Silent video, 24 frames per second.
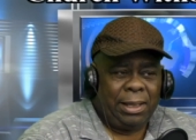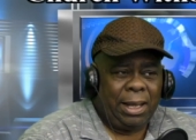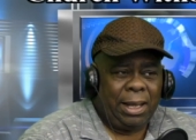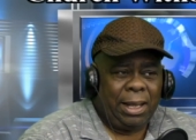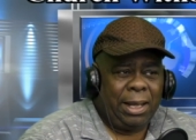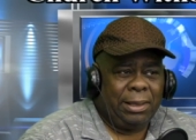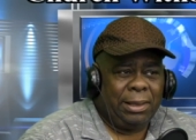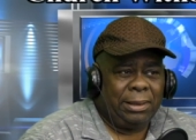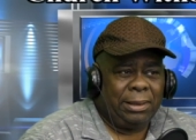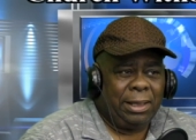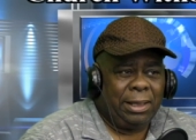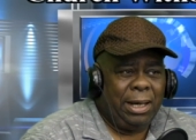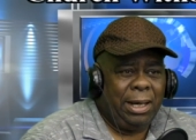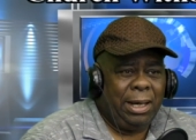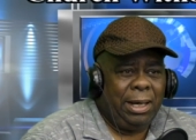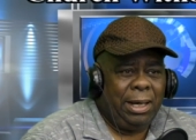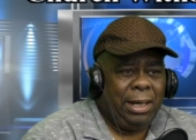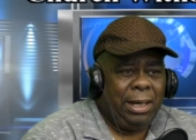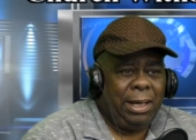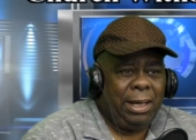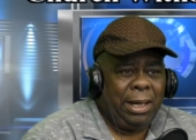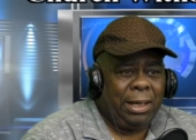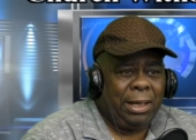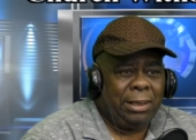that they
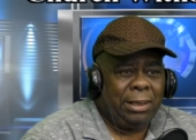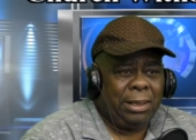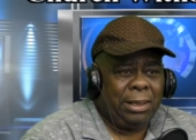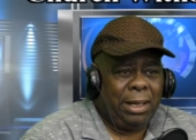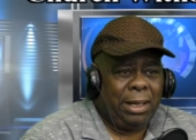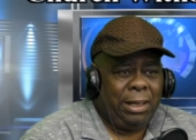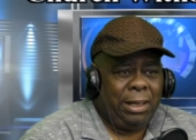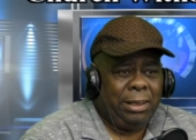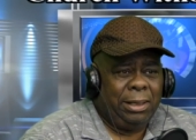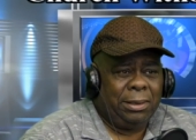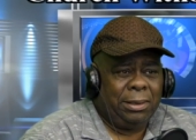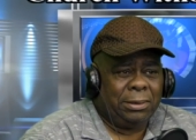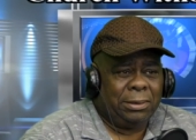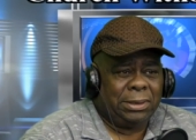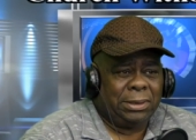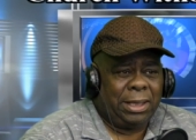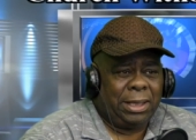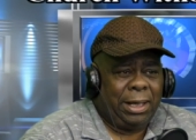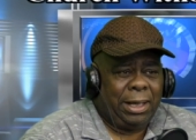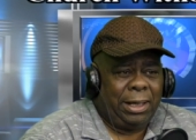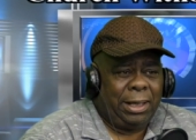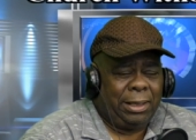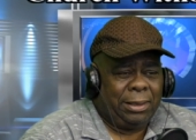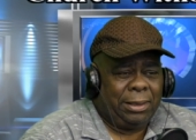ain't had a, you know,
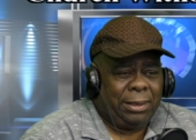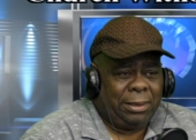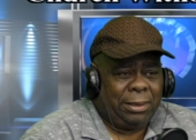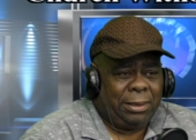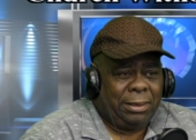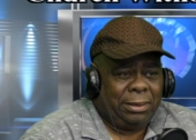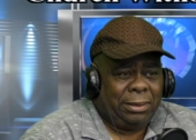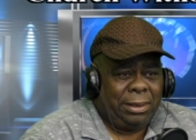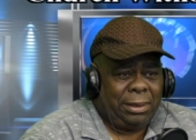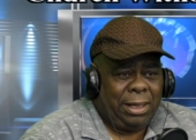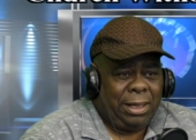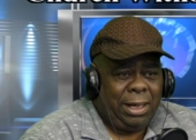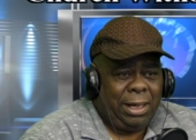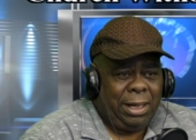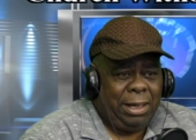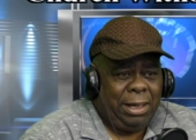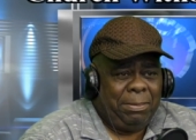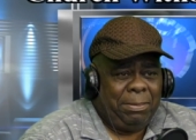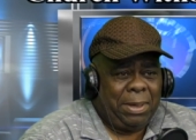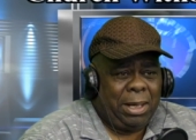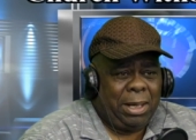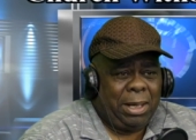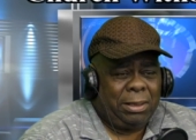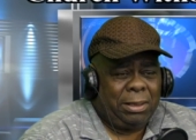like uh,
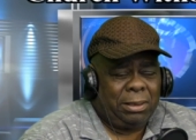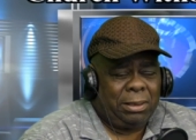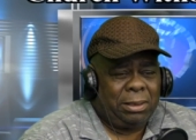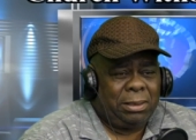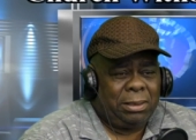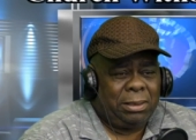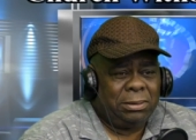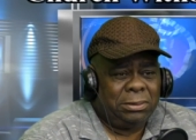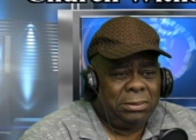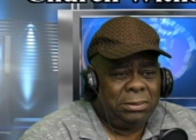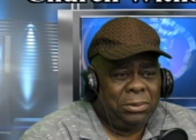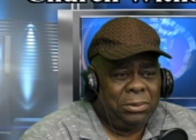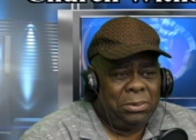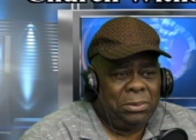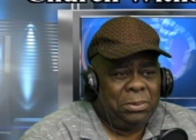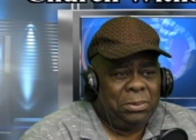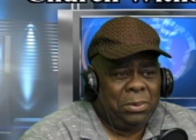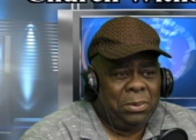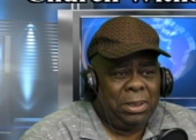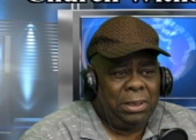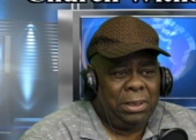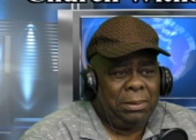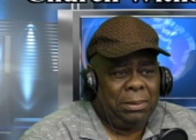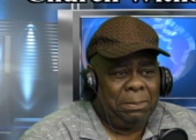they ain't had a clue
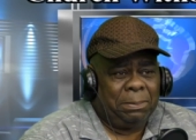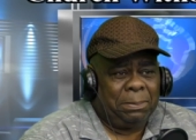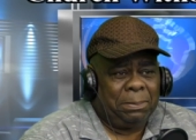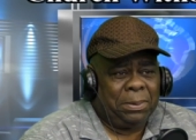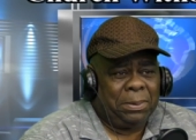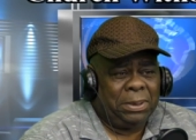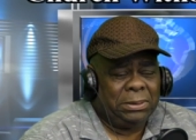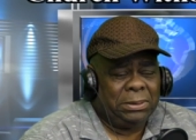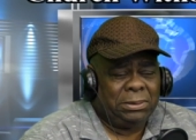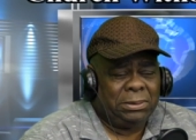what the